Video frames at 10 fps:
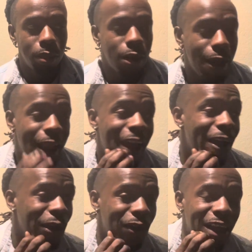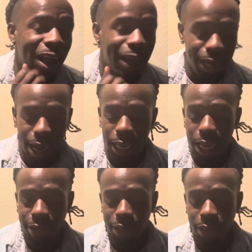Now he
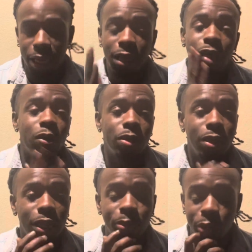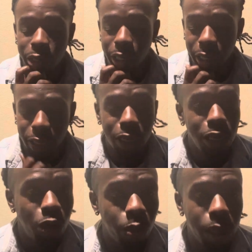has to dig a little deeper and
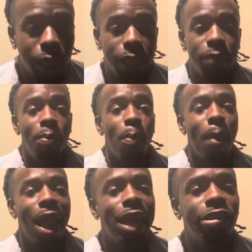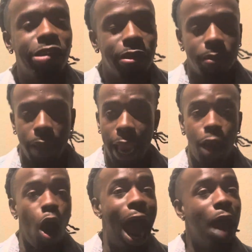really match and
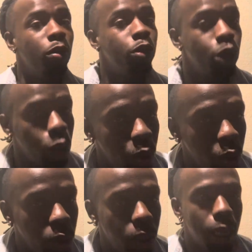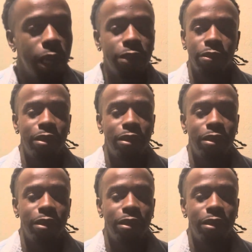outdo your hustle.